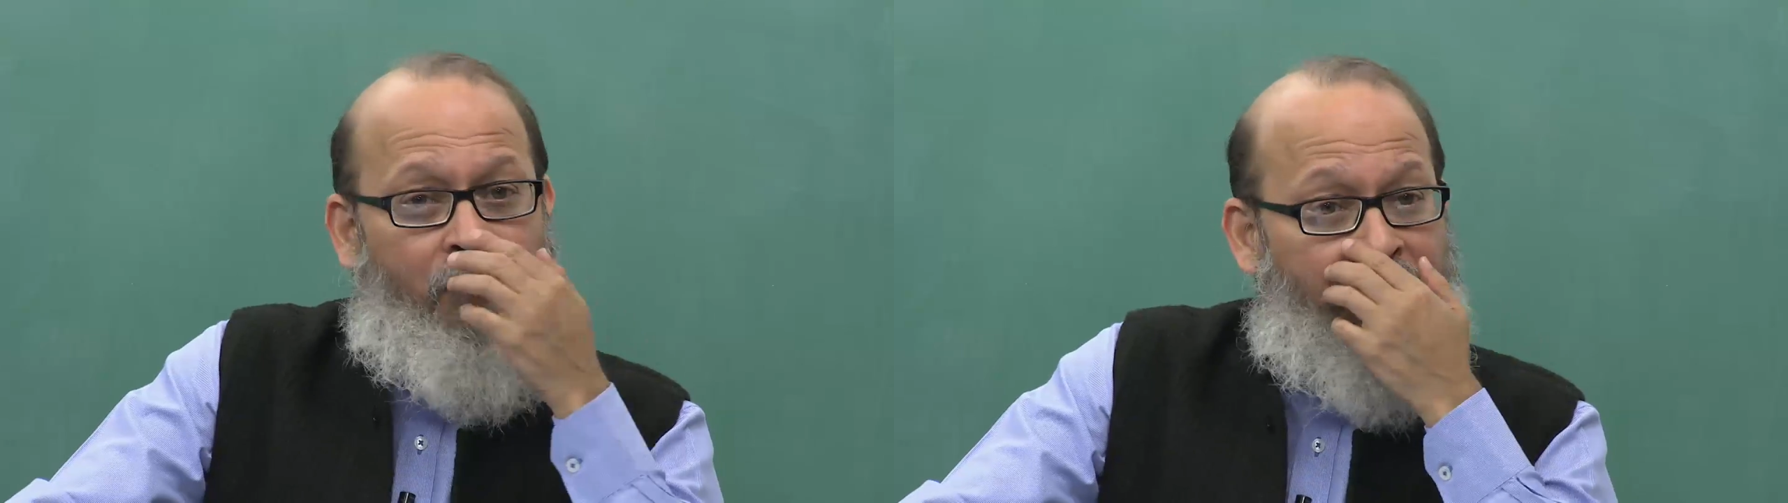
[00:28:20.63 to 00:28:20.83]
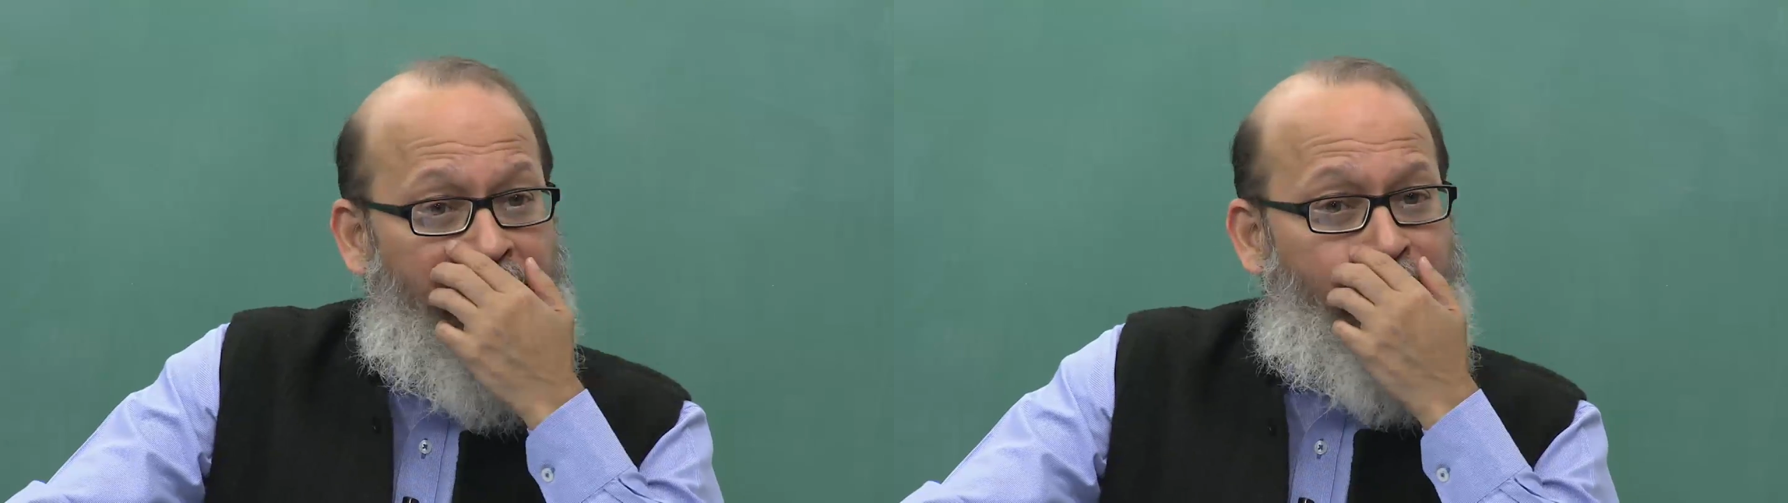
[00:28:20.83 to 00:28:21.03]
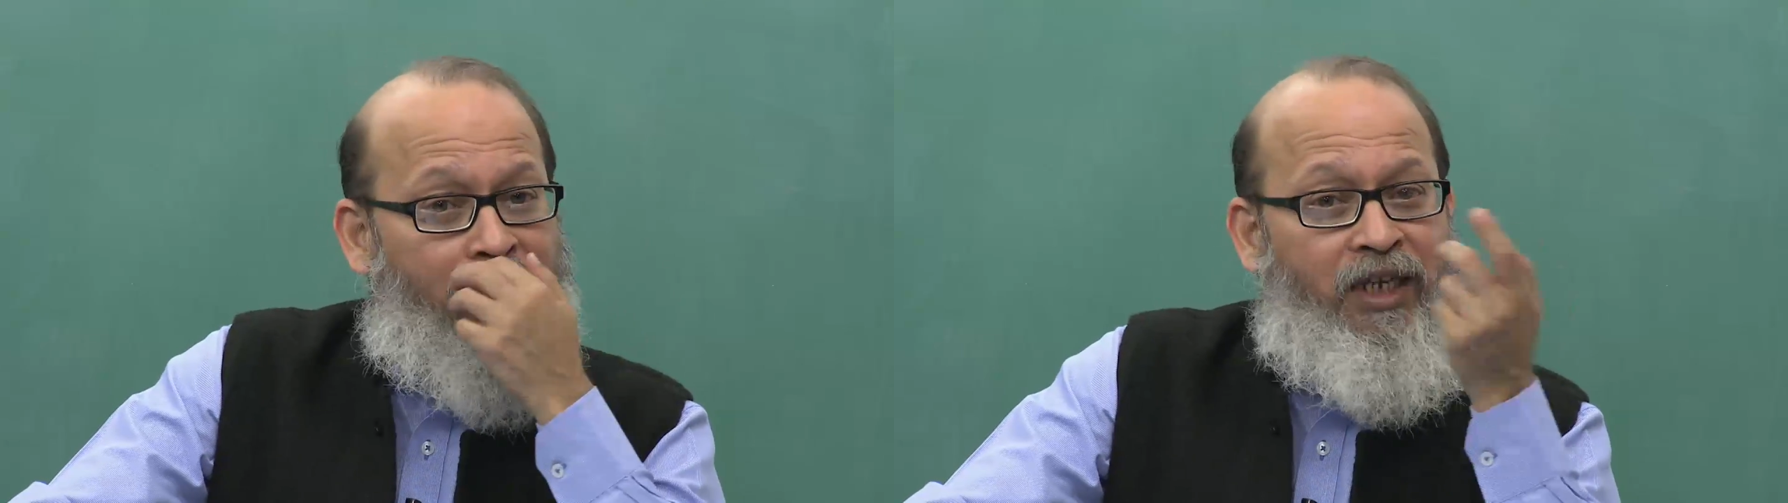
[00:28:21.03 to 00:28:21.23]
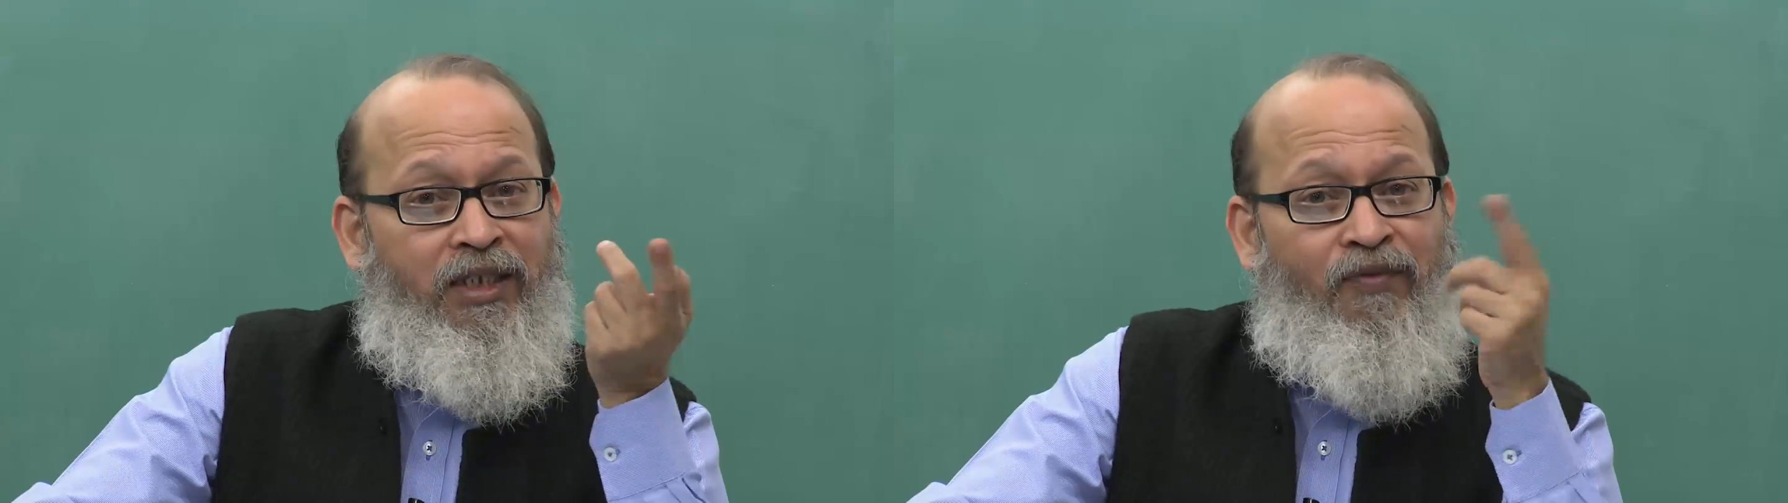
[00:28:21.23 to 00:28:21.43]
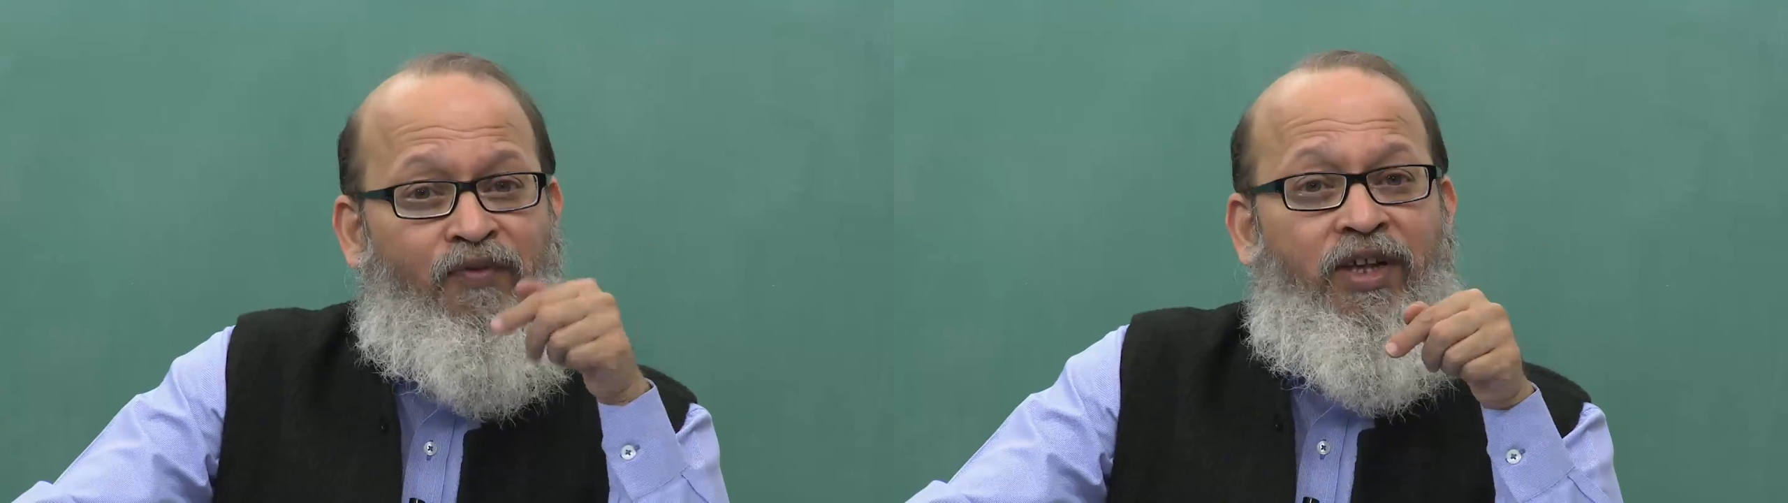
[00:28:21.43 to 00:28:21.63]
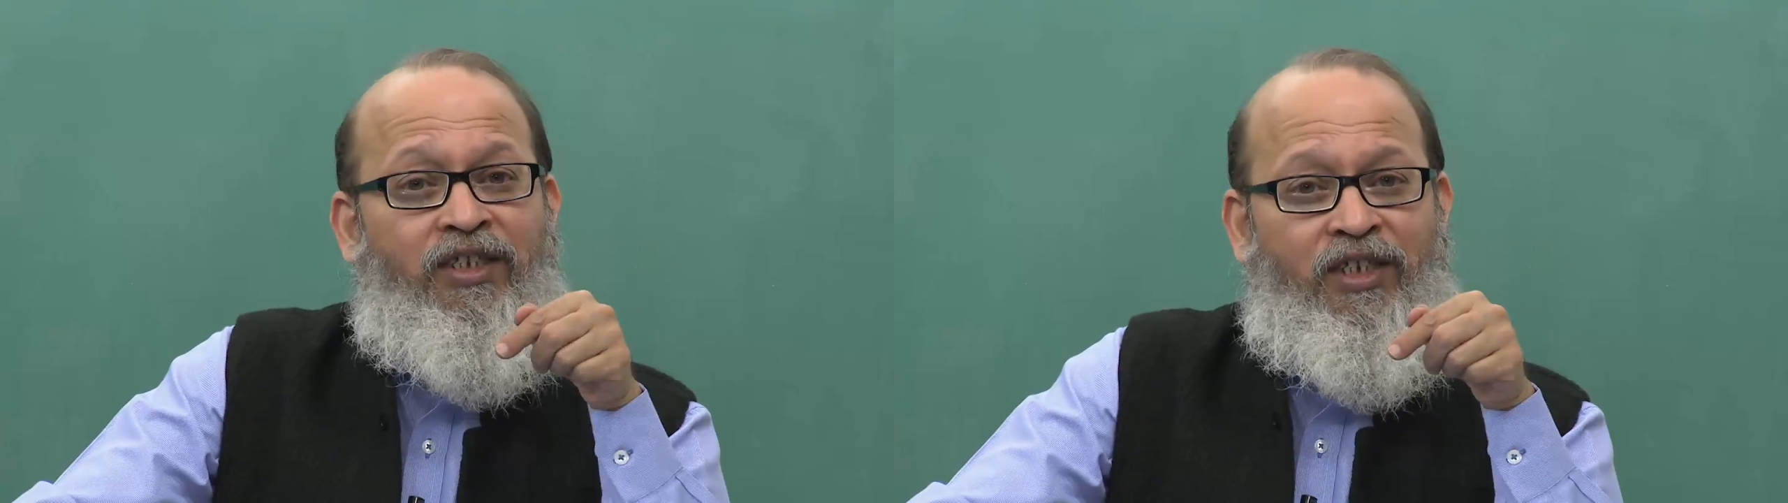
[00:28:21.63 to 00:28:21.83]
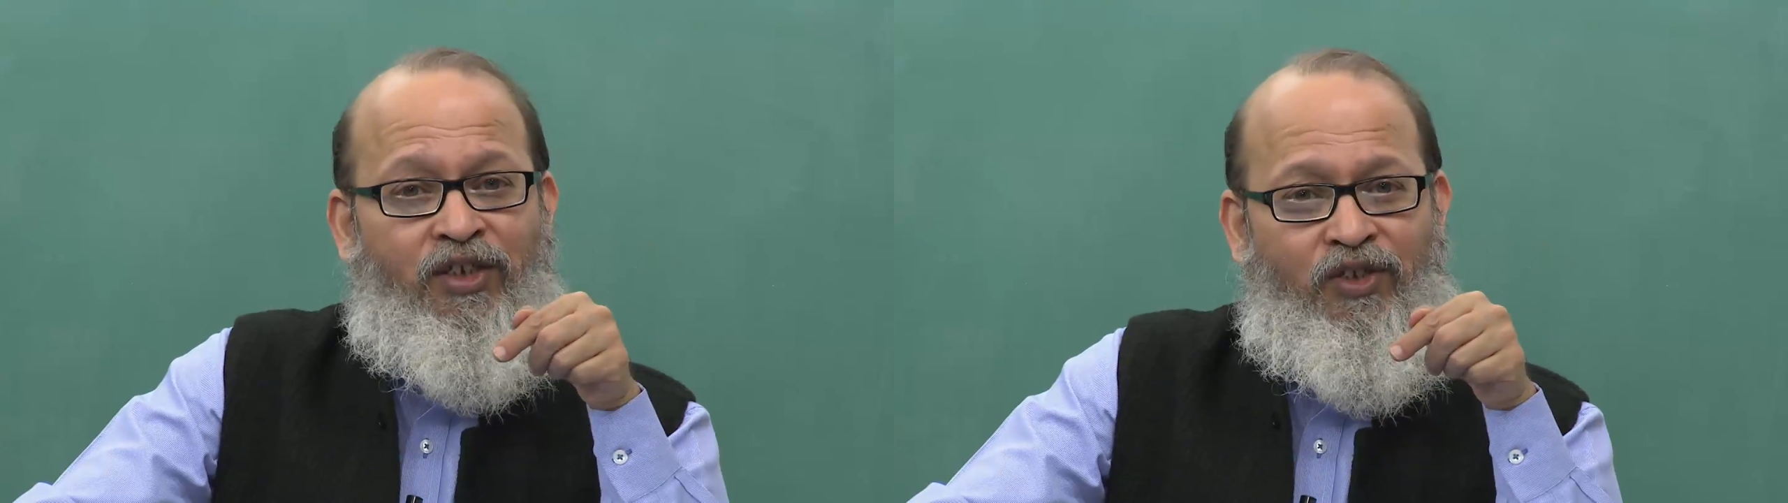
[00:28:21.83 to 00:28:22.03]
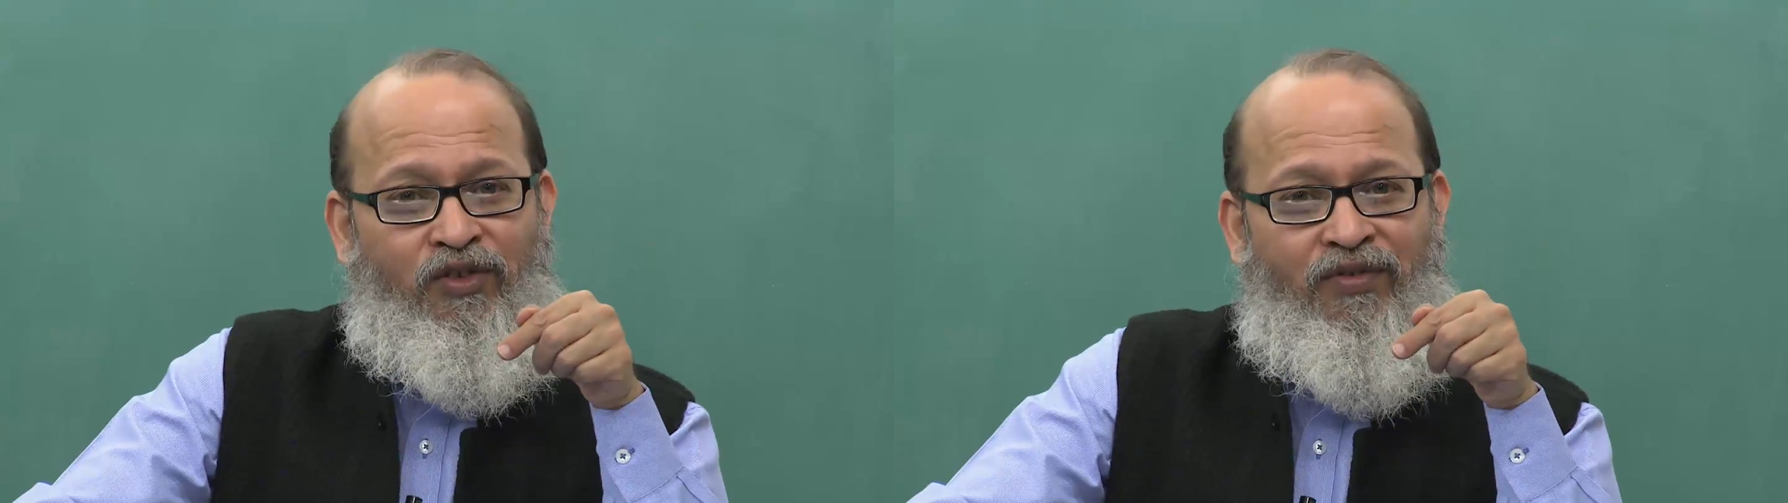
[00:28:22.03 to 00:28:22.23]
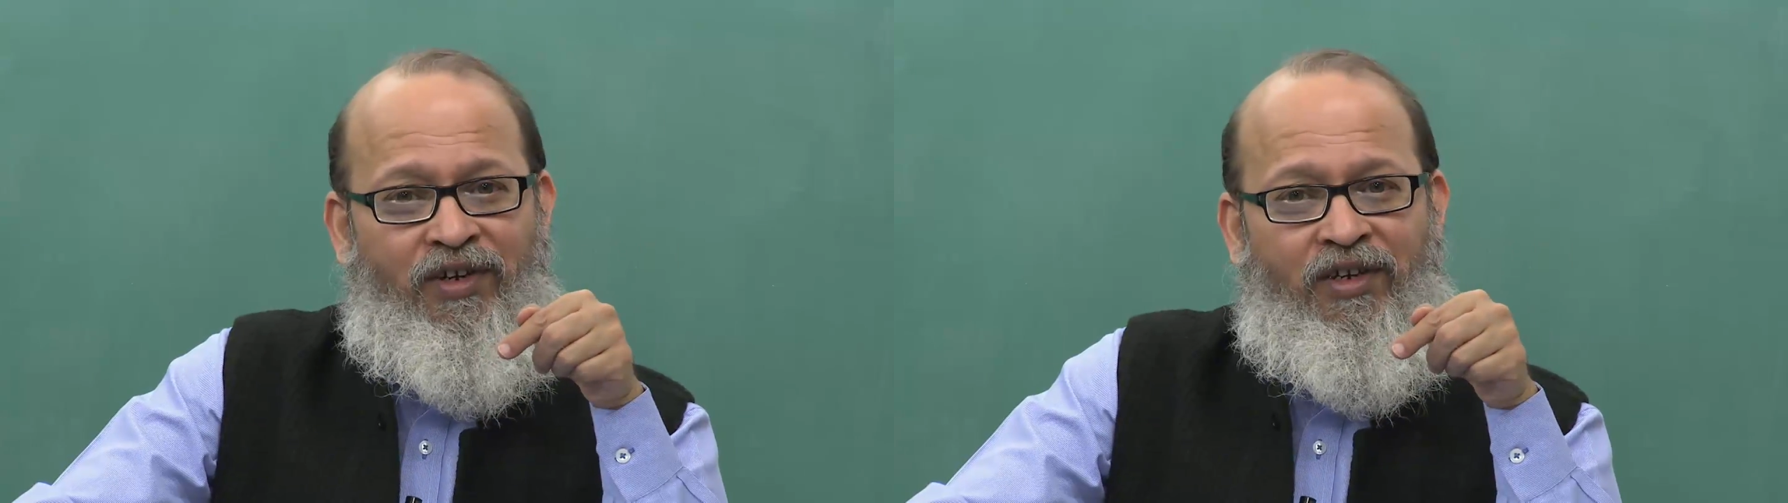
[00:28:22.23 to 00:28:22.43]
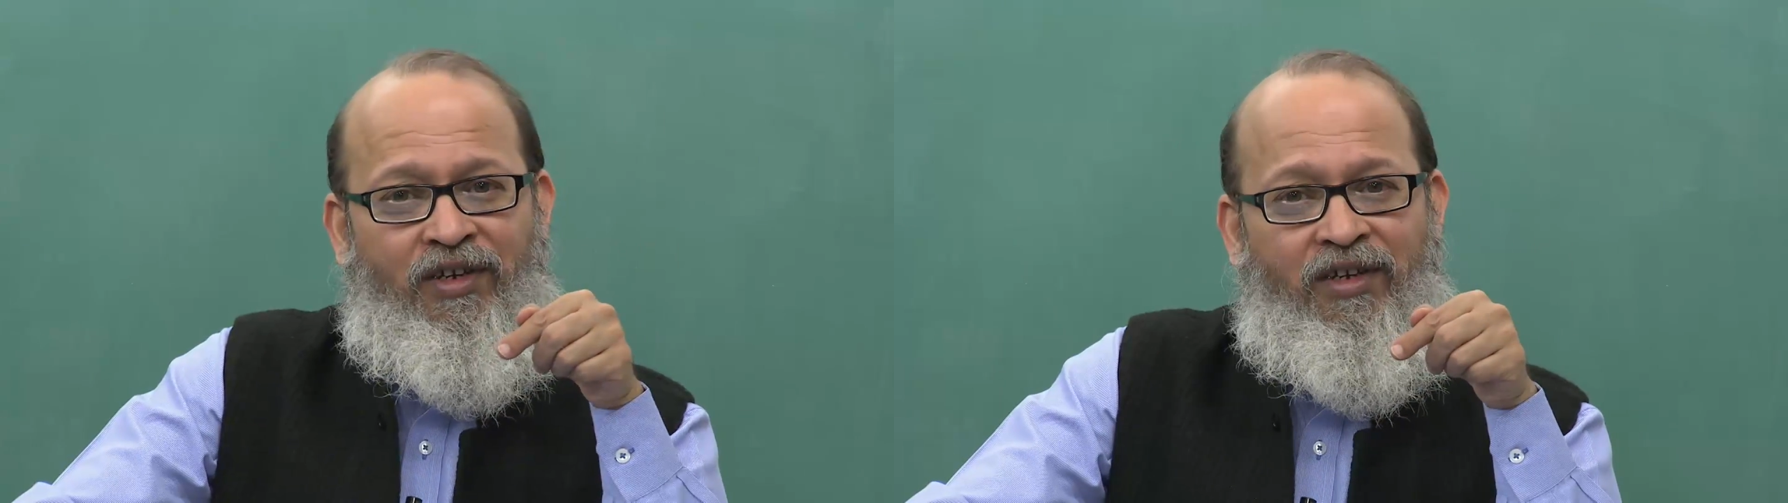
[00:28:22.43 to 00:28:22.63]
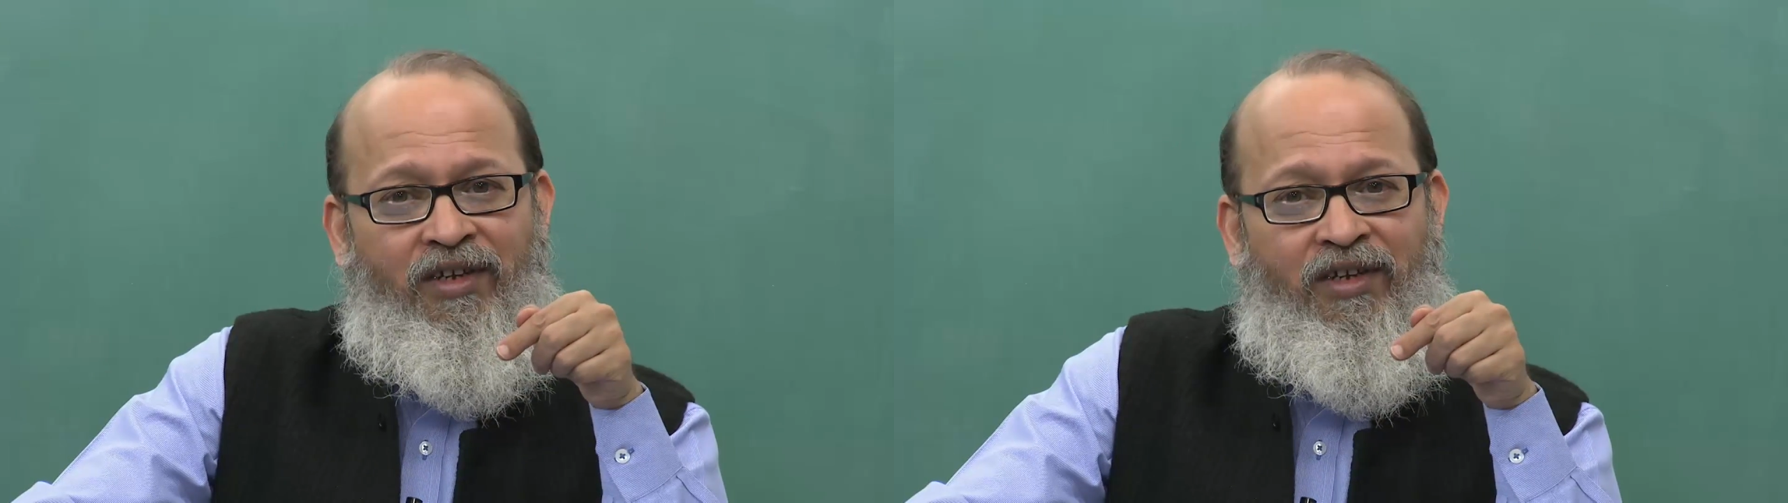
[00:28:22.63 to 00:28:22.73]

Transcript: but this mechanism fails in schizophrenia.